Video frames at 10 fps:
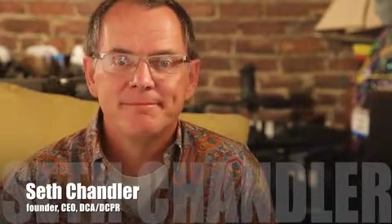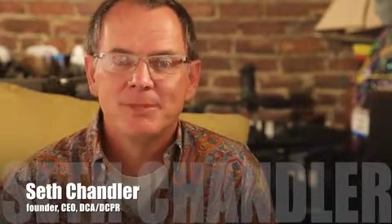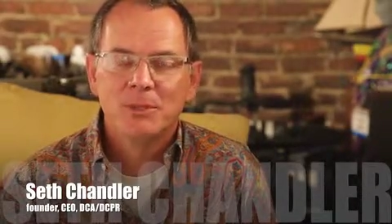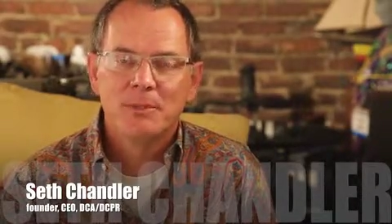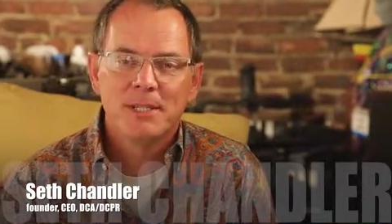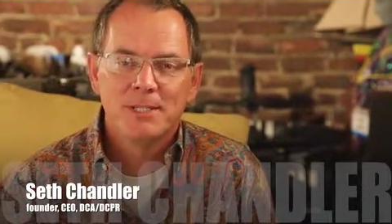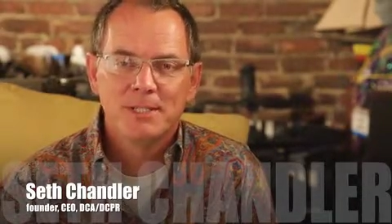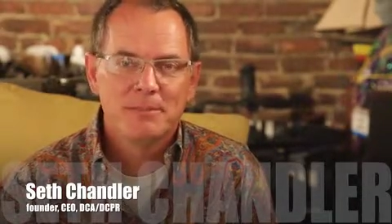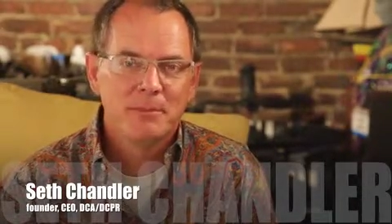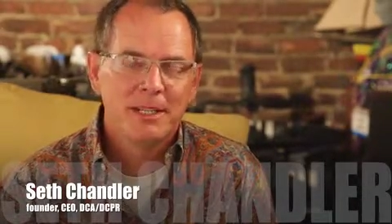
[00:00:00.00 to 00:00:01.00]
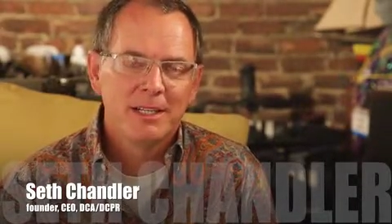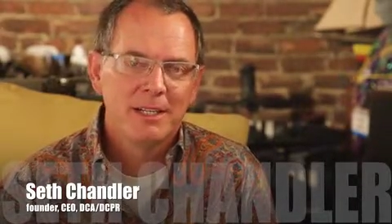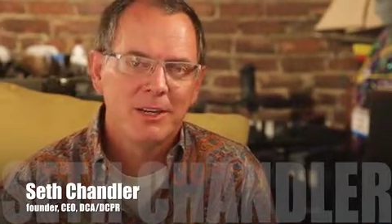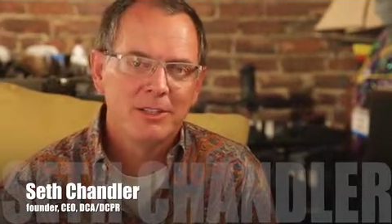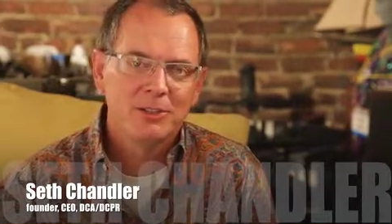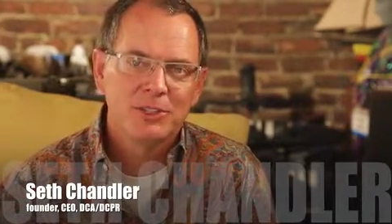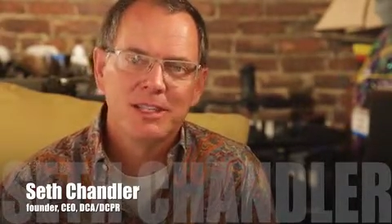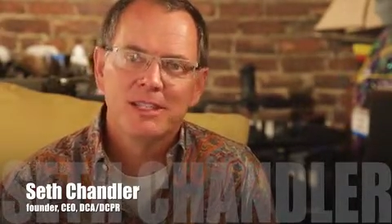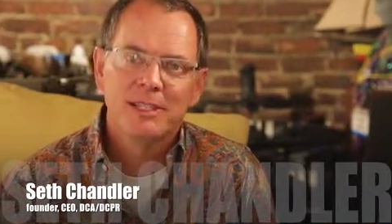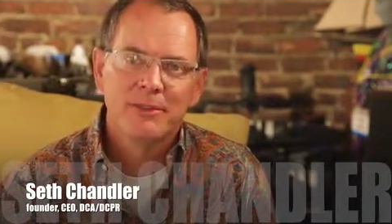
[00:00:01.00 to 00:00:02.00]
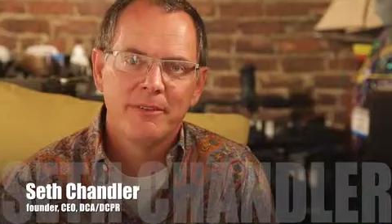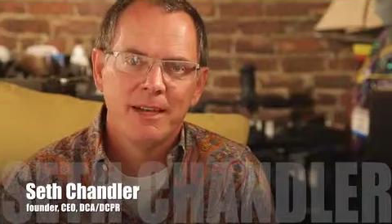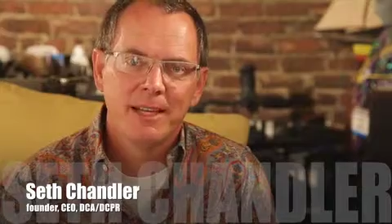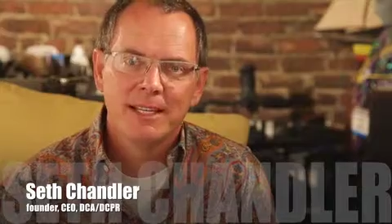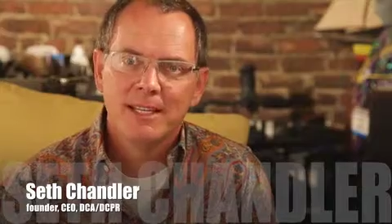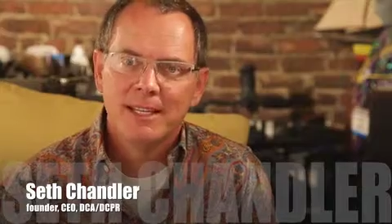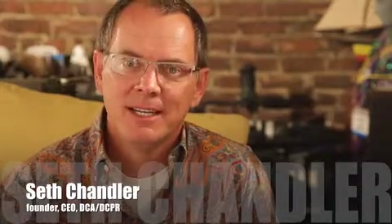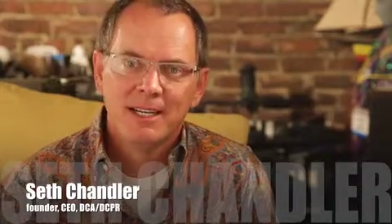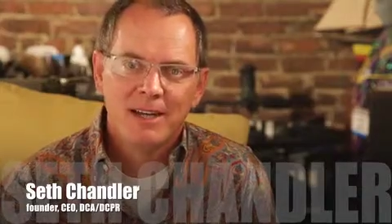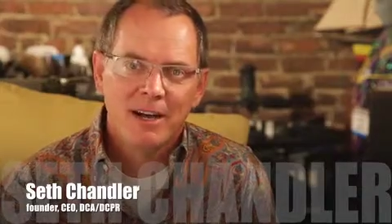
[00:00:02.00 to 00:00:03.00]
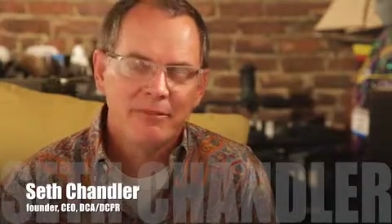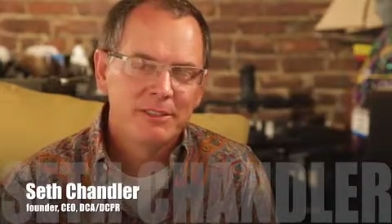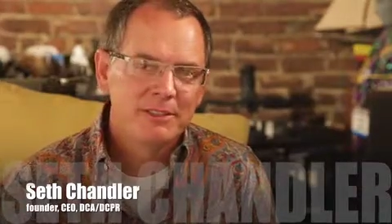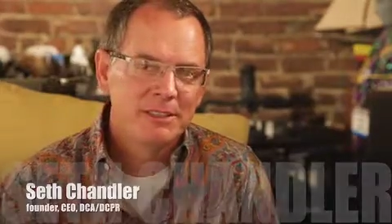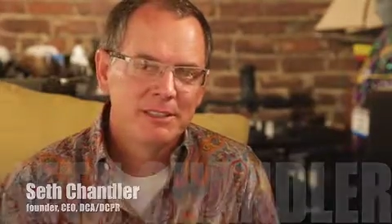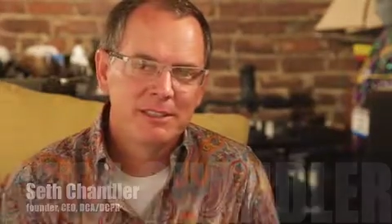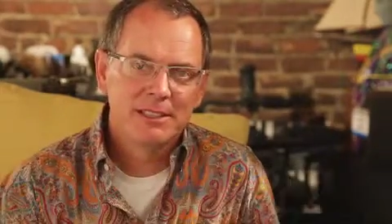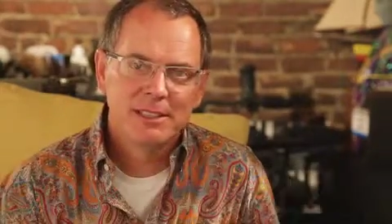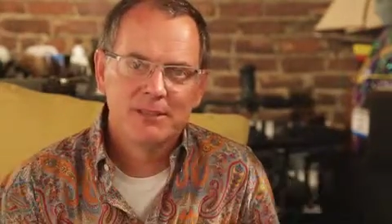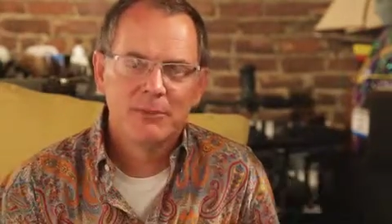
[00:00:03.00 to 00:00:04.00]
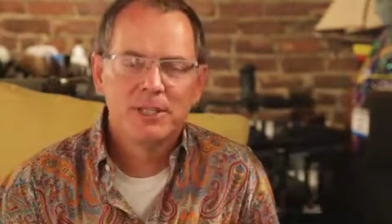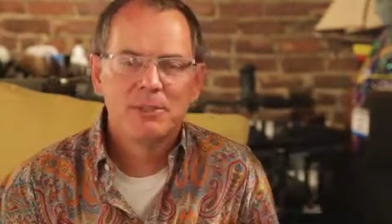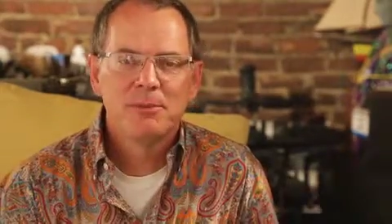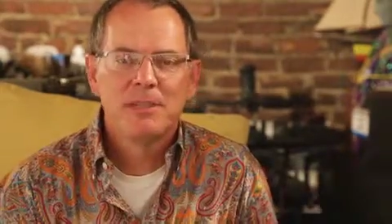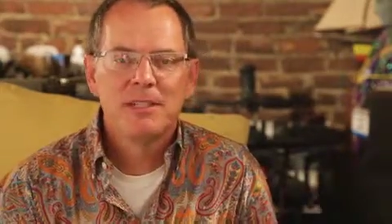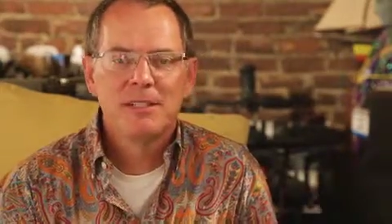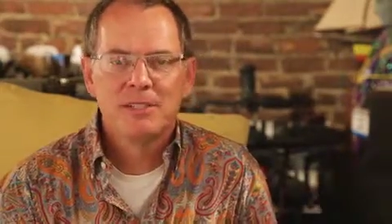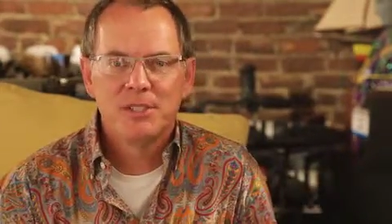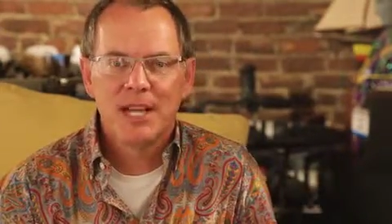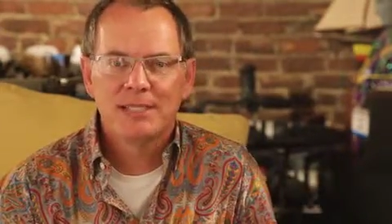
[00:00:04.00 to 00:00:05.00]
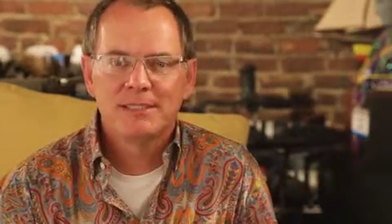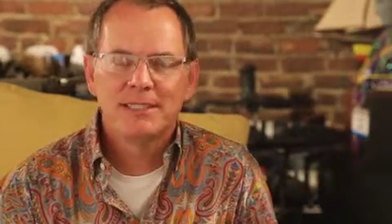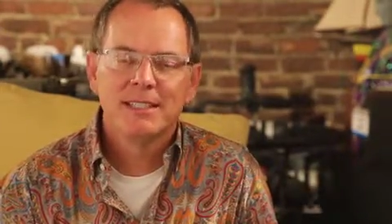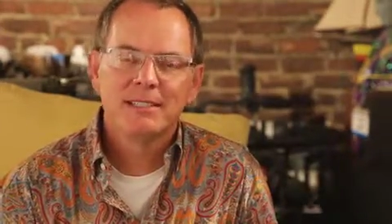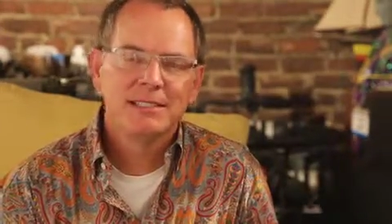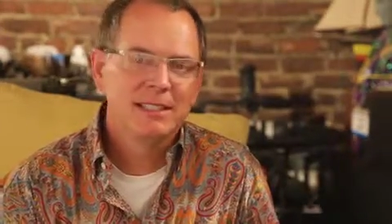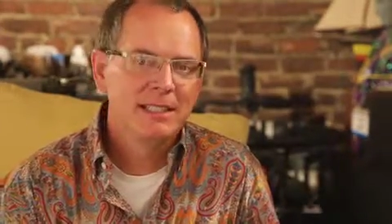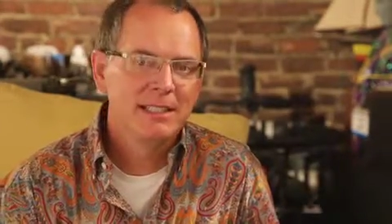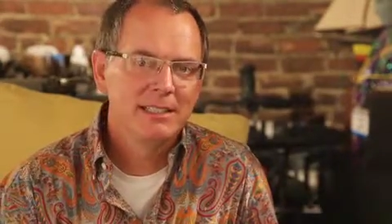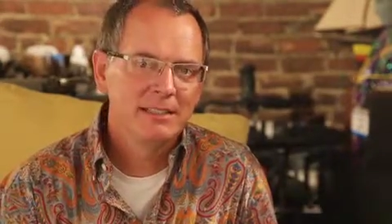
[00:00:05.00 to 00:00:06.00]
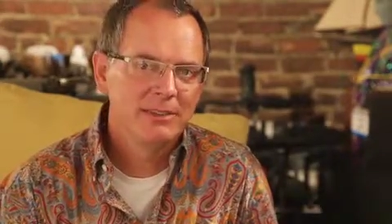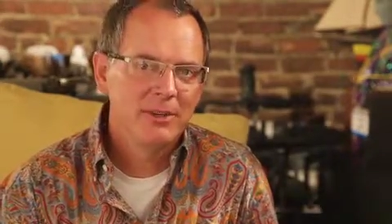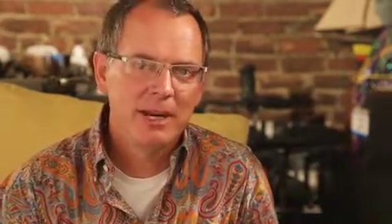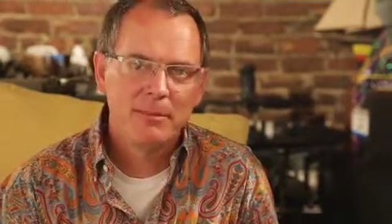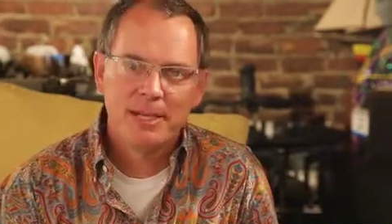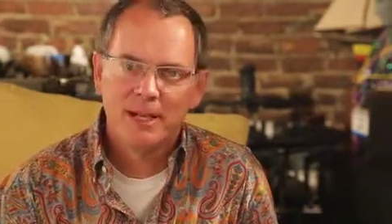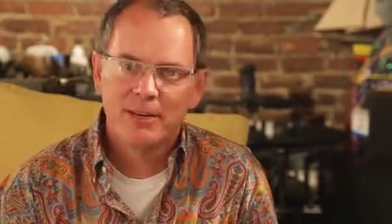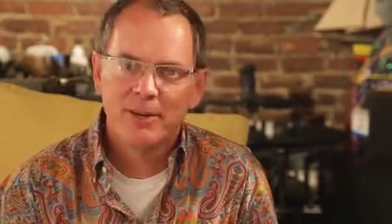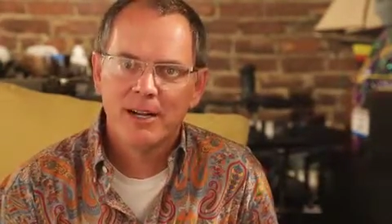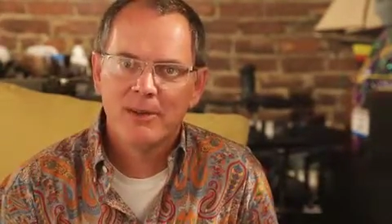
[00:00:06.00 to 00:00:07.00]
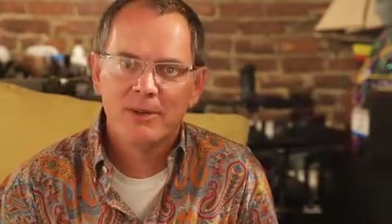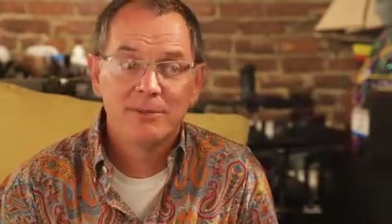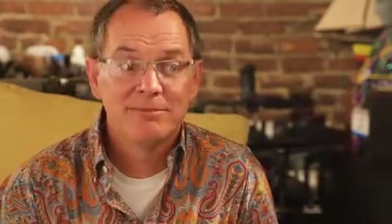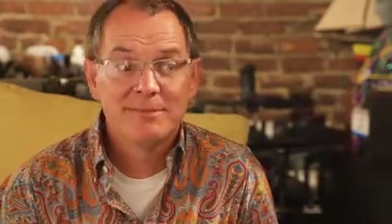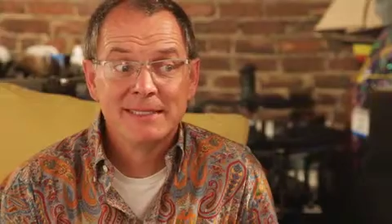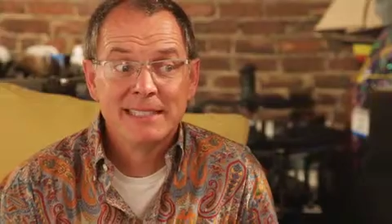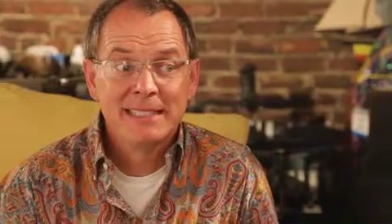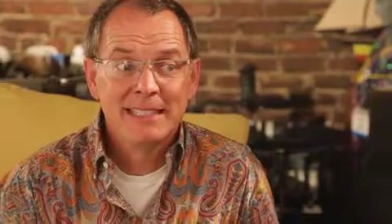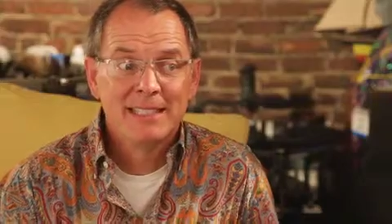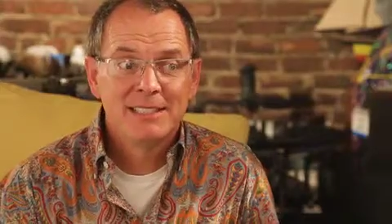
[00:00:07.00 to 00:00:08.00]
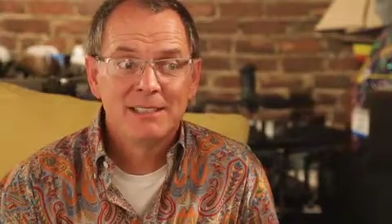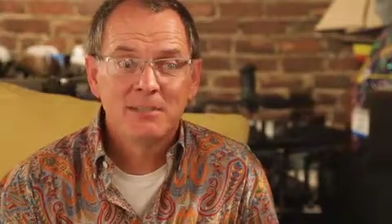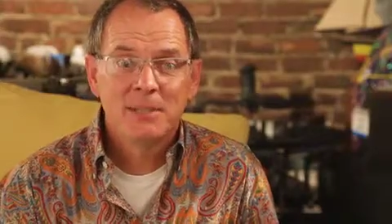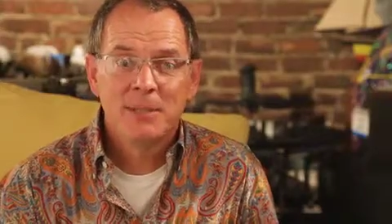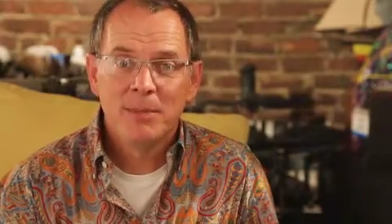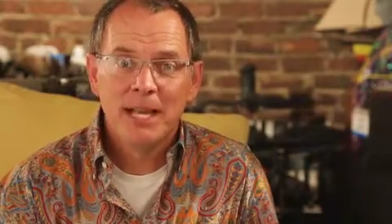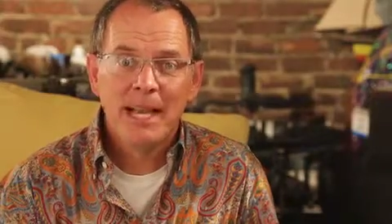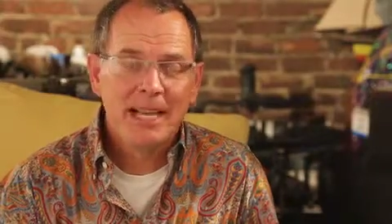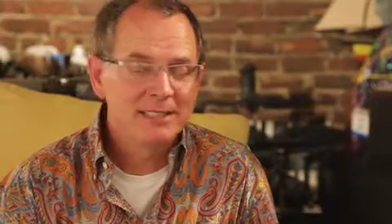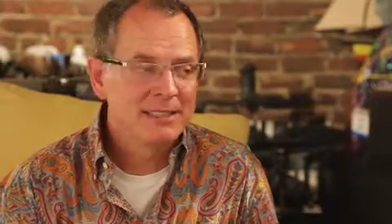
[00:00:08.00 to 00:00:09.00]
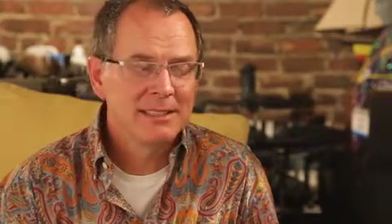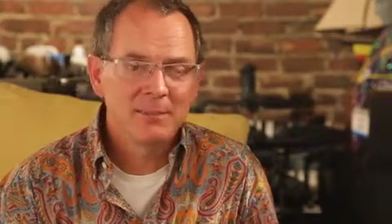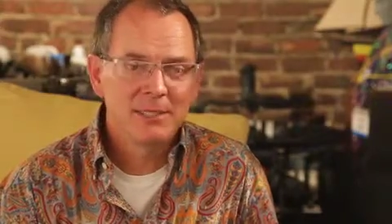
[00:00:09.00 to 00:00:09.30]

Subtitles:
doing business from Italy to Australia. We've got offices in Richmond and Jackson, Tennessee, and Granby, Colorado, and it's just been a blast.